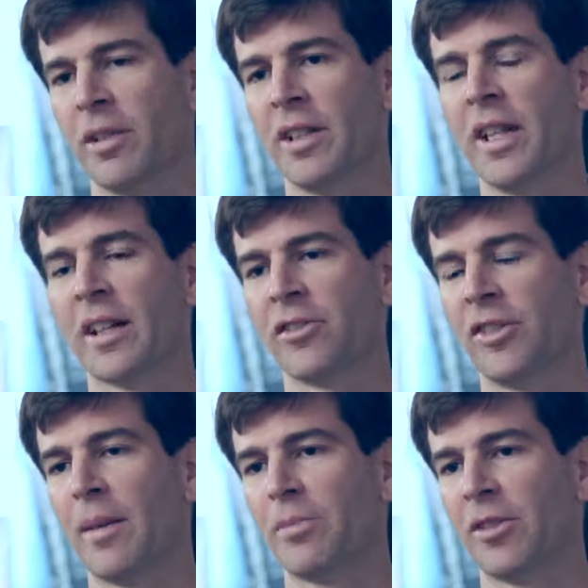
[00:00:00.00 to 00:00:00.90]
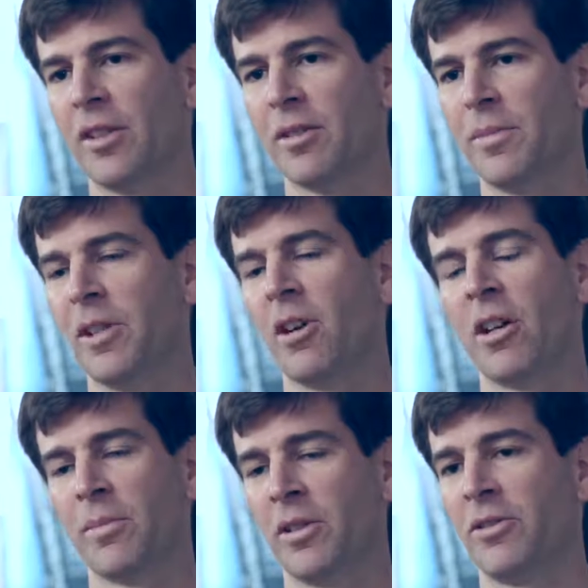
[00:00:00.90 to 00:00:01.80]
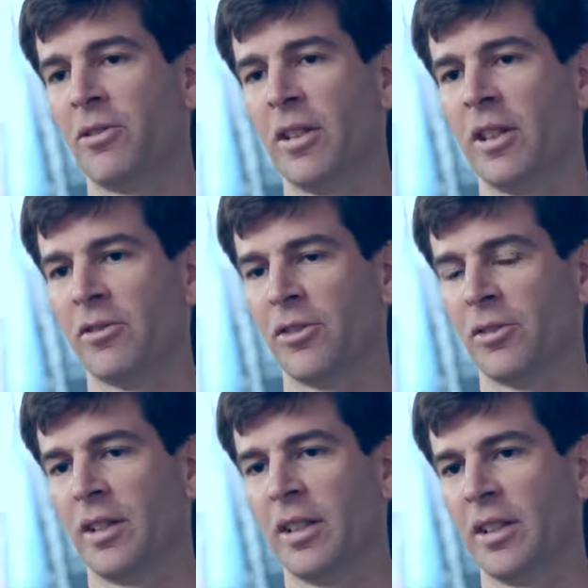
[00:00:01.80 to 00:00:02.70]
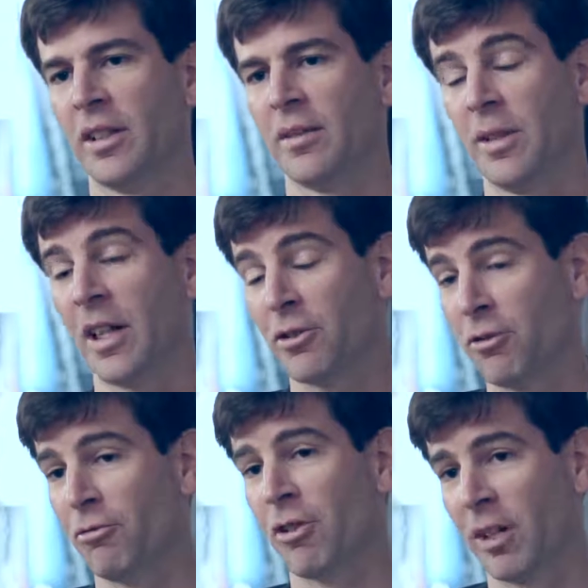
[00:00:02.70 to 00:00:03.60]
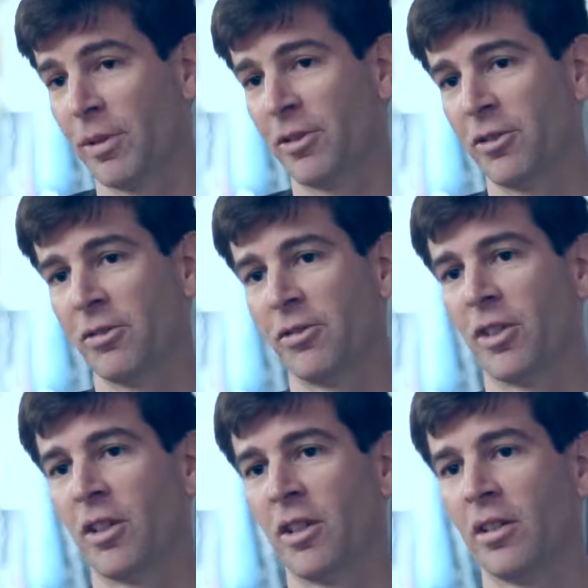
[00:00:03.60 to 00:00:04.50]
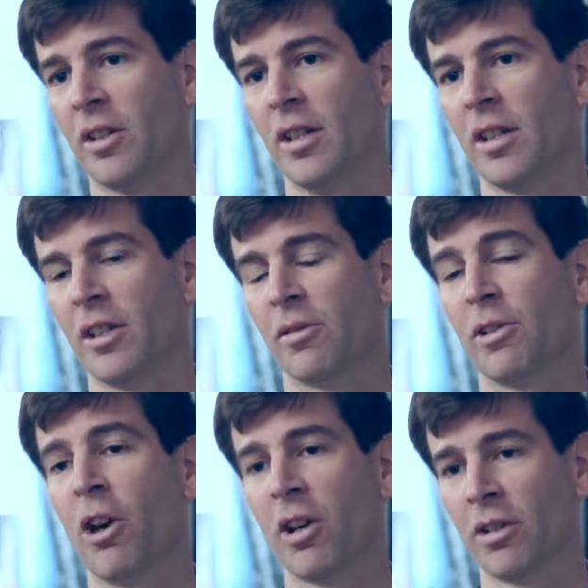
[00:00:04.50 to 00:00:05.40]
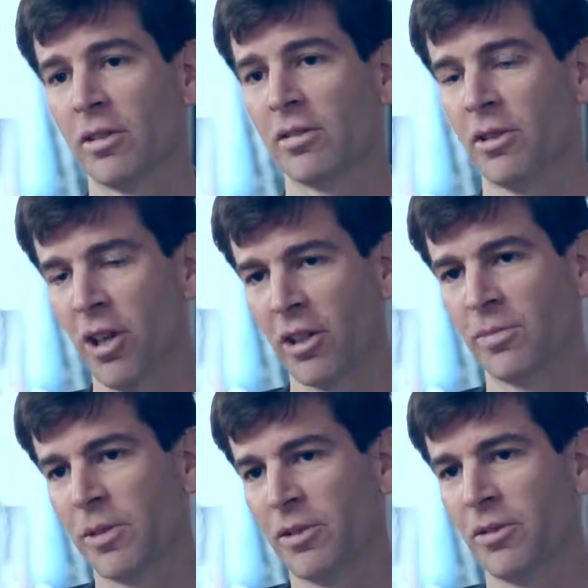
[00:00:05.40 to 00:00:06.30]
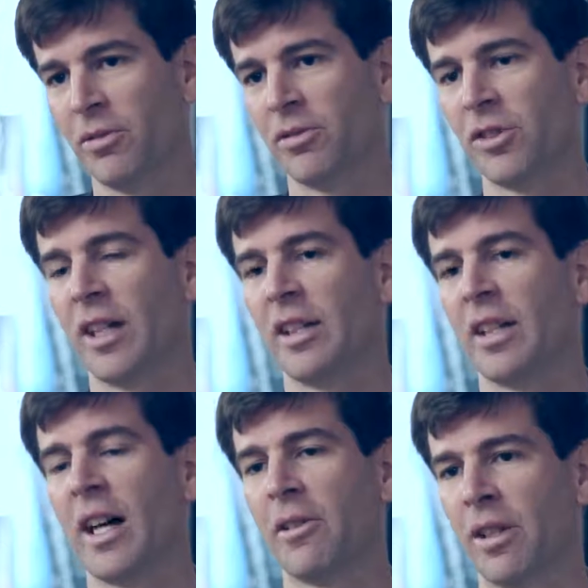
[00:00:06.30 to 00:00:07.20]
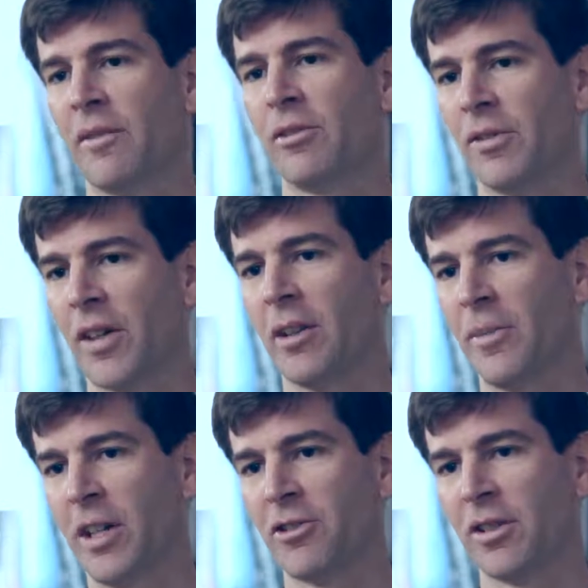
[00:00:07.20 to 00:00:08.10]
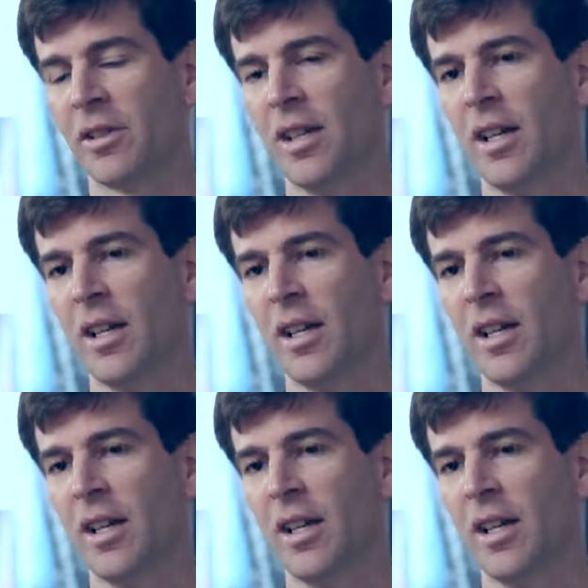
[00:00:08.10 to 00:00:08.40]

of the next steps here beyond platooning are certainly, beyond 2 truck platoons are longer platoons and then higher levels of automation.